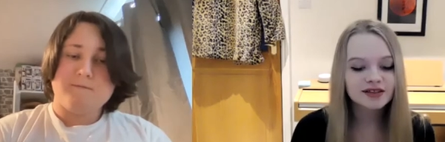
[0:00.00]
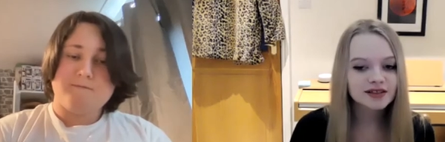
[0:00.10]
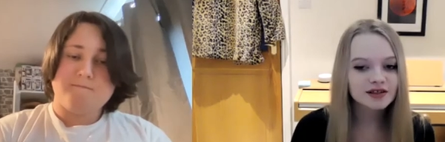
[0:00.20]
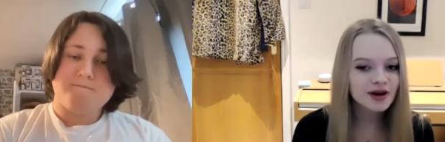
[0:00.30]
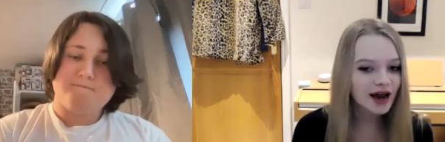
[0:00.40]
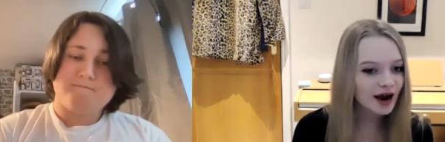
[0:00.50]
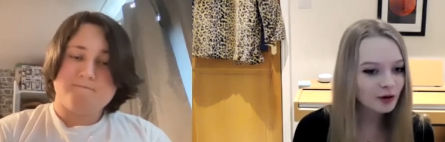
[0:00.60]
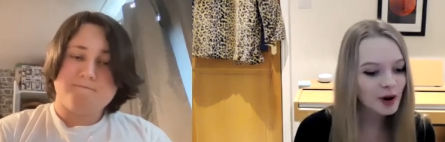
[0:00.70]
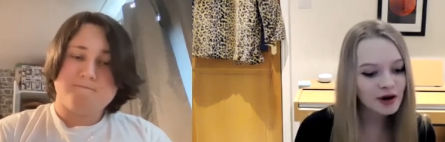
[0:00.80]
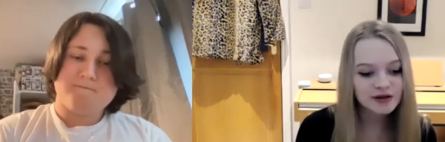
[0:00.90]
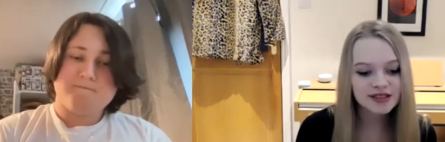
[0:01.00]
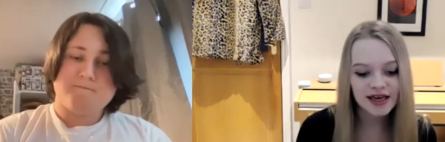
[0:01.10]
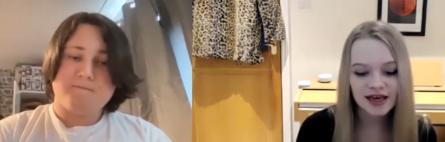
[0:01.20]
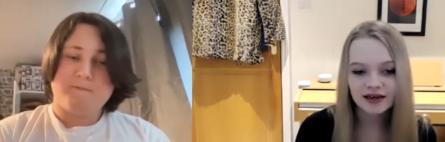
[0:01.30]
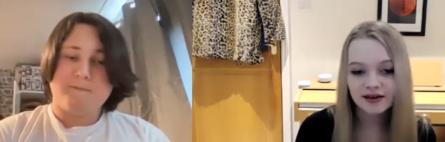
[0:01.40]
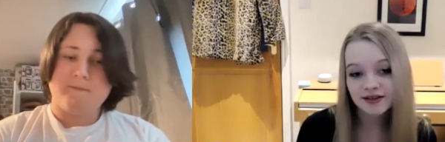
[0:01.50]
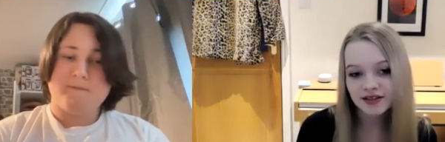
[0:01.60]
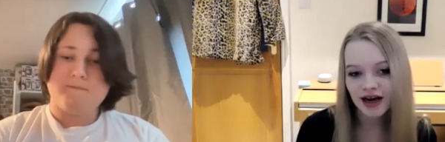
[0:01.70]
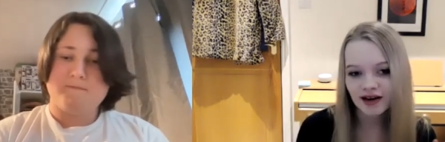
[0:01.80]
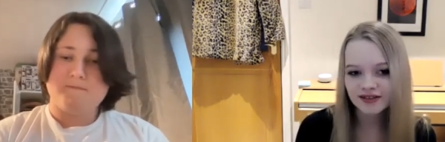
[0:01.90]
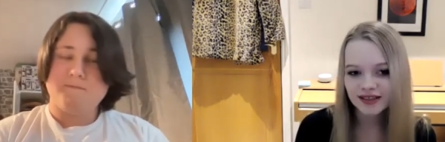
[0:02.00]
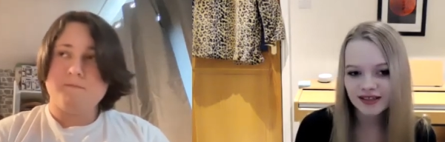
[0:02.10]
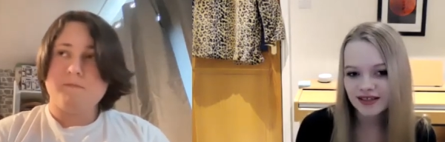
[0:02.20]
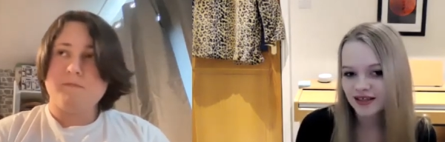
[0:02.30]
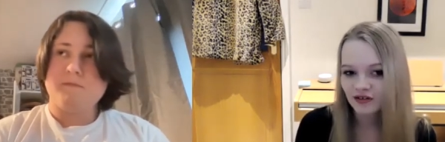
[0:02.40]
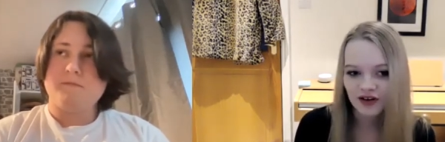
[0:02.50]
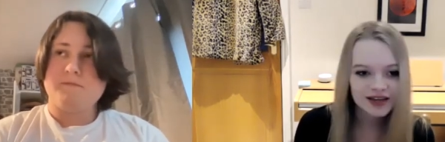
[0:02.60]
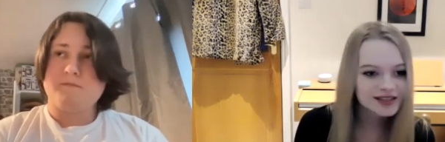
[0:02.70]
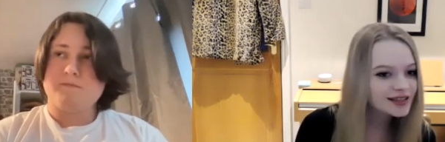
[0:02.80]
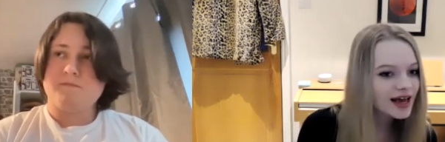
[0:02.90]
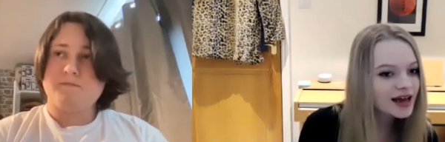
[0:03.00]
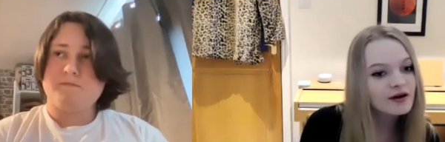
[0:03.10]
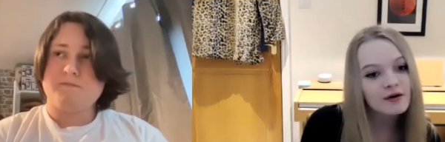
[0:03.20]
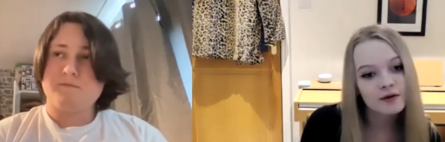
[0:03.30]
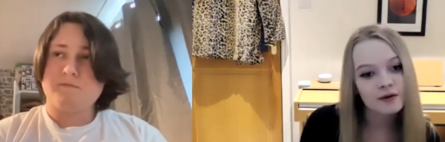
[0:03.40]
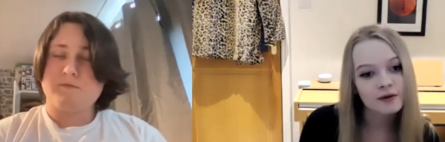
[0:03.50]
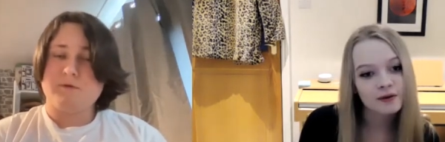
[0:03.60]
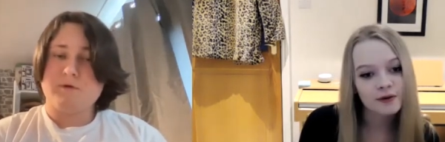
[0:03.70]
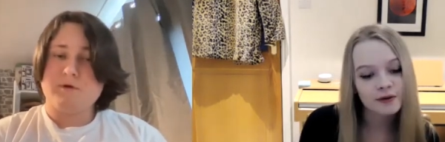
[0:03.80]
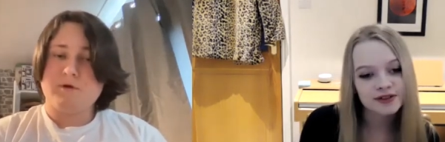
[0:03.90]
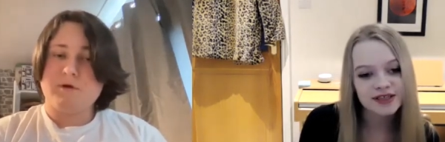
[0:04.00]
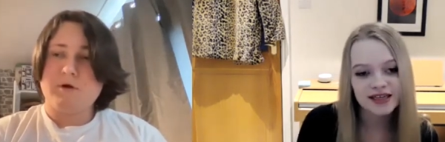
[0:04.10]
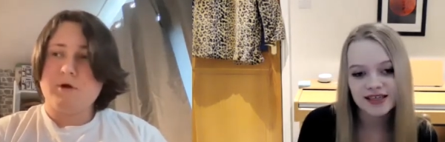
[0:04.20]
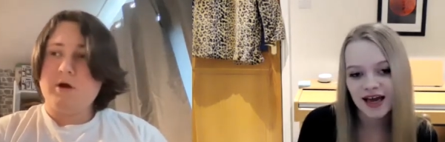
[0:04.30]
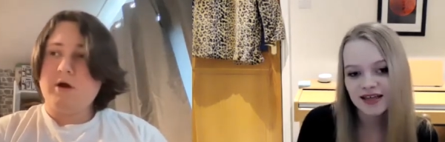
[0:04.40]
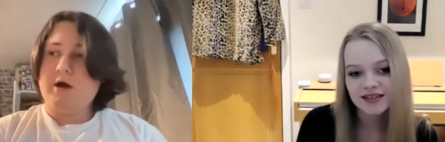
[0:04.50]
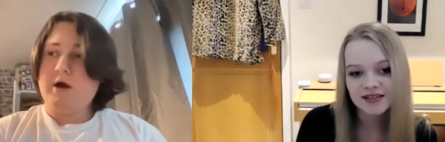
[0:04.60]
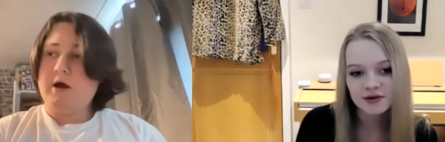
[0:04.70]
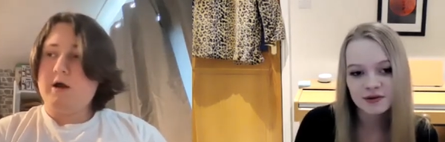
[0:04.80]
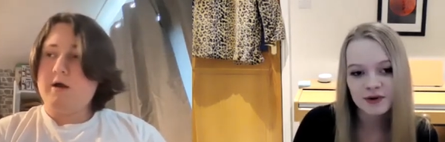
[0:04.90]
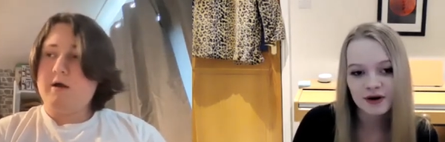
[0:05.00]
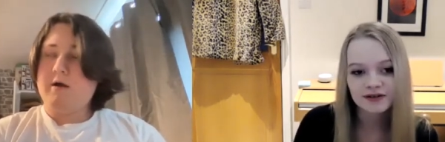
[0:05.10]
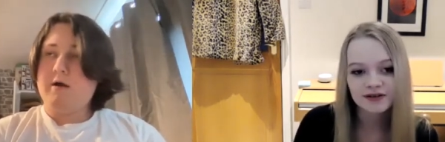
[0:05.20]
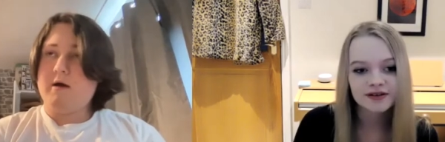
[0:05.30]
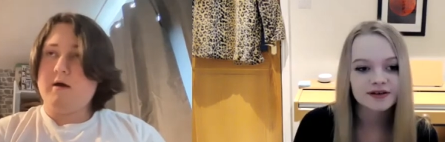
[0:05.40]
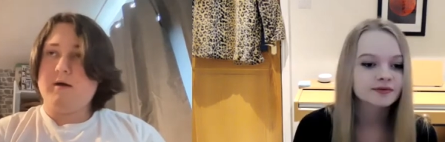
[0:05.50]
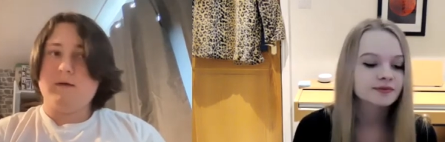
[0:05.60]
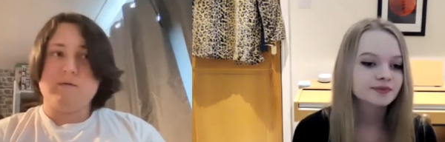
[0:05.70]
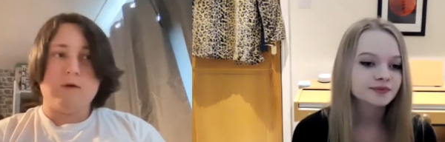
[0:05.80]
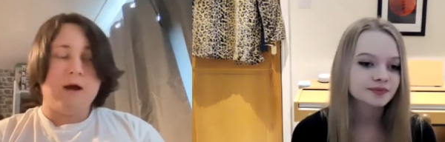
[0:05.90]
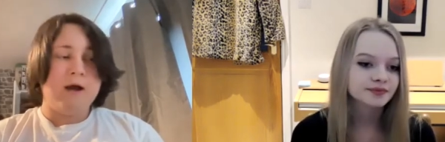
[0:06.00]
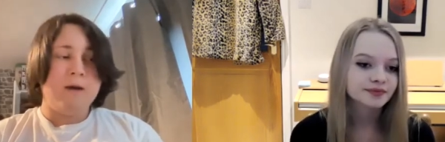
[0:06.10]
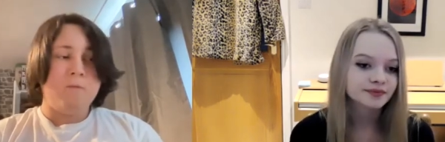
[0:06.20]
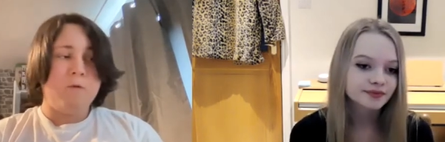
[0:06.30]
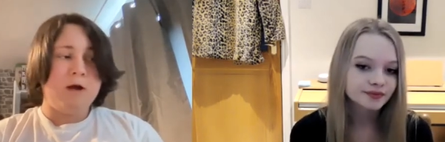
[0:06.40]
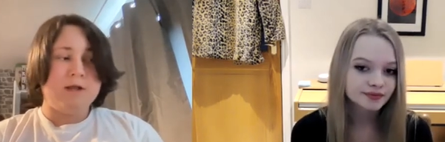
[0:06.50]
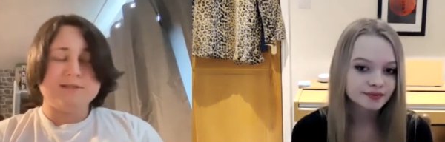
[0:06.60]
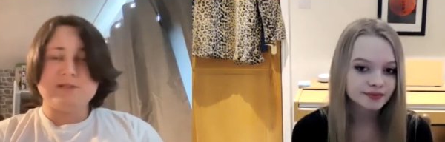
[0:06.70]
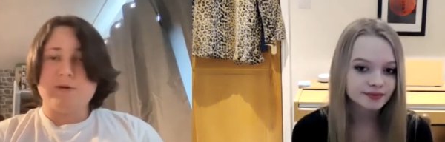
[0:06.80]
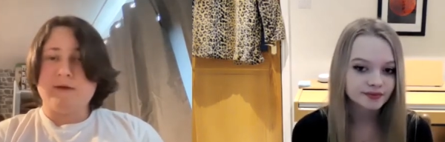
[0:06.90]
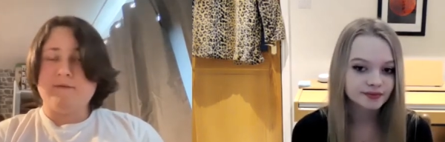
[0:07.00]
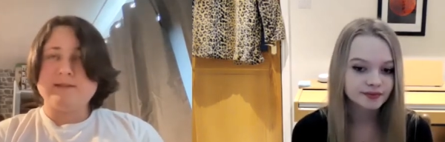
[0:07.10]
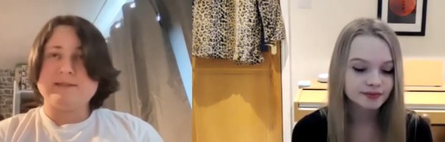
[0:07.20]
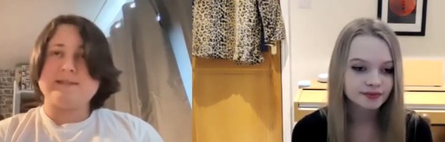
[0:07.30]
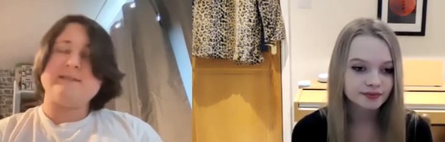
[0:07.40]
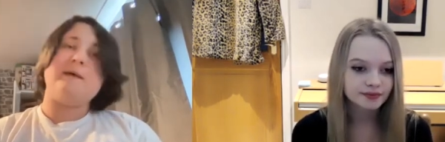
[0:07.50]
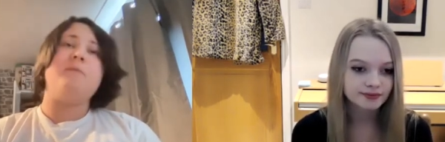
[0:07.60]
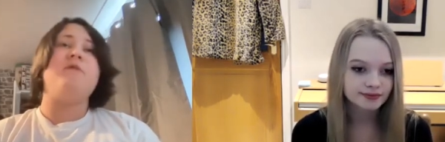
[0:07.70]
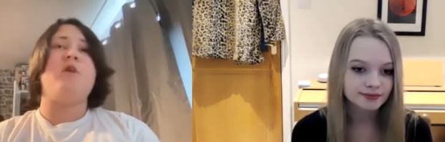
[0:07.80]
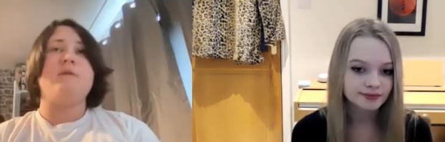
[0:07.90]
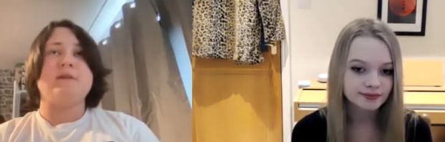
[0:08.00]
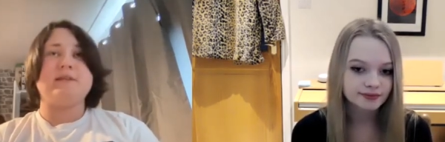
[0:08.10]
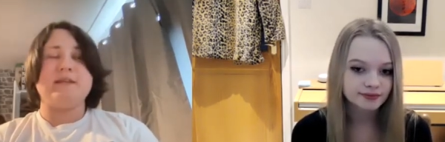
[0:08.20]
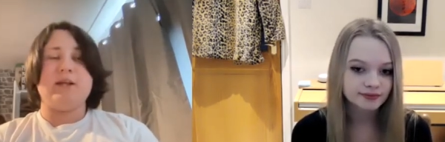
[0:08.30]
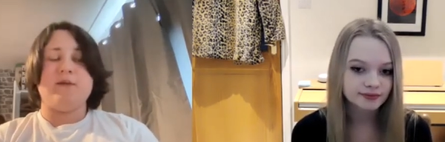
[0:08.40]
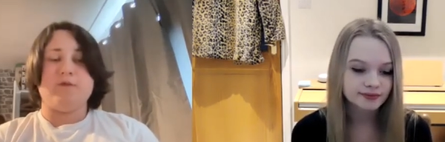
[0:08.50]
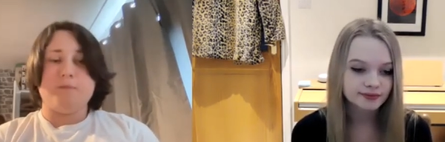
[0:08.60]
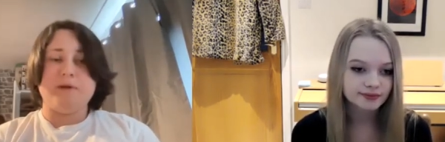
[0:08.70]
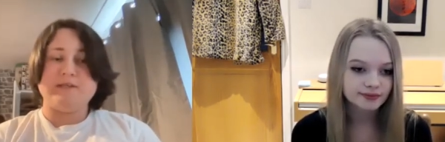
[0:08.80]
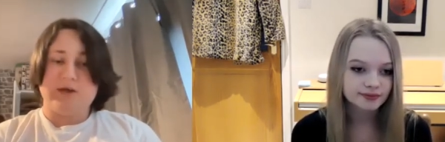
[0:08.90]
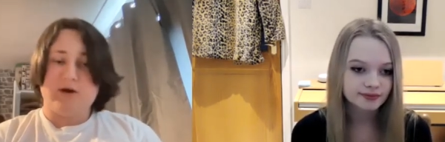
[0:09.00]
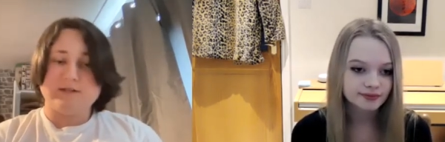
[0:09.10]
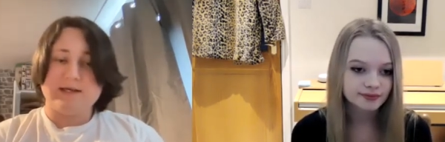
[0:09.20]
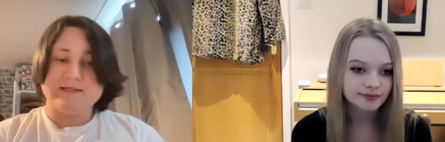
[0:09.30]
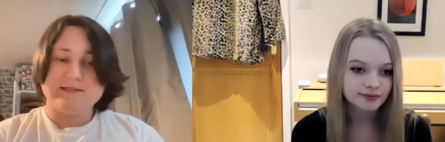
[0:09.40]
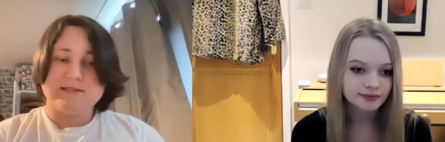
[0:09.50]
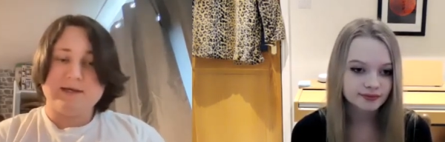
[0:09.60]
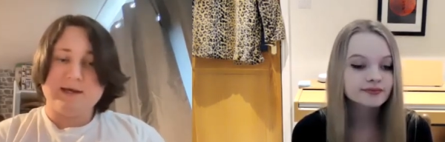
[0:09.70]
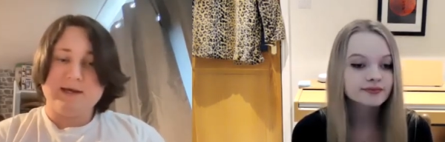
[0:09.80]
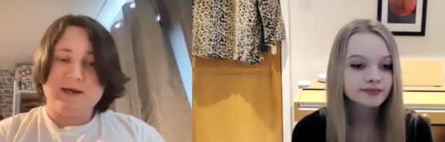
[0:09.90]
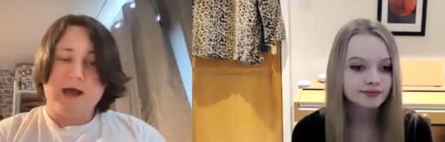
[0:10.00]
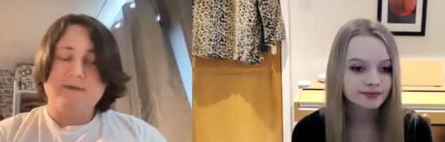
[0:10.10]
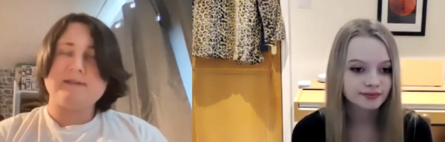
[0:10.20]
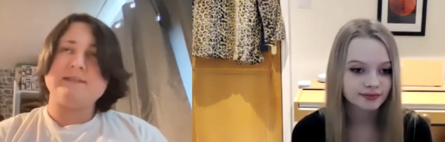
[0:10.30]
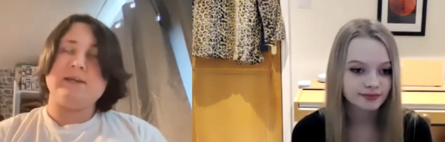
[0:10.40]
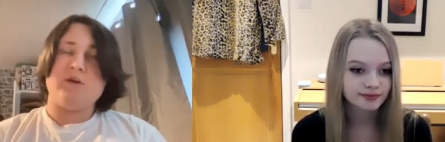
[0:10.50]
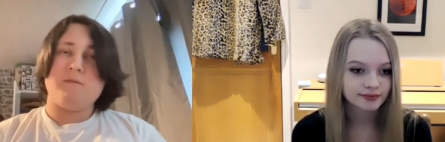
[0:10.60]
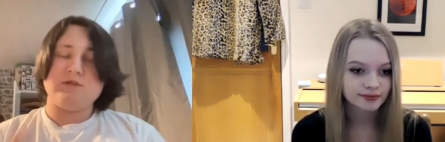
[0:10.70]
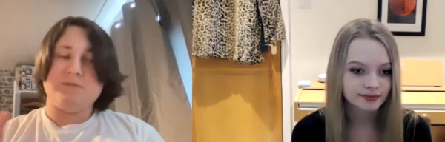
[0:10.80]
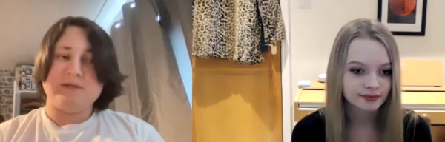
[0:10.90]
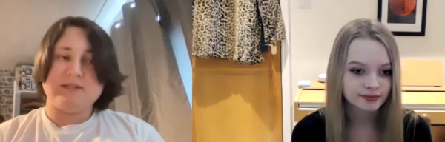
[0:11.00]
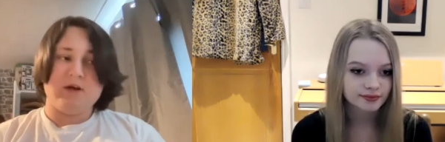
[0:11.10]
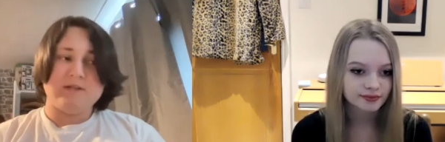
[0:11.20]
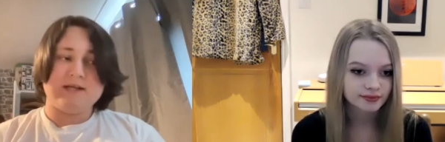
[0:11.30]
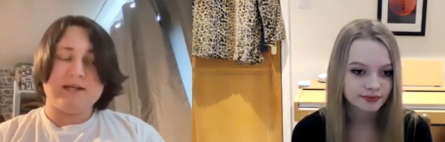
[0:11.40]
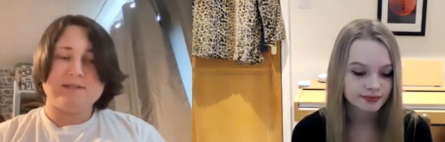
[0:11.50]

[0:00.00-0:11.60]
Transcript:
Speaker 1: do now post gig? Do you have to self isolate or take tests or what?
Speaker 2: Um, well, so I've had to, as I said before, I've had to send over a PCR test. Mm-hmm. I've had to send over a bunch of PCR tests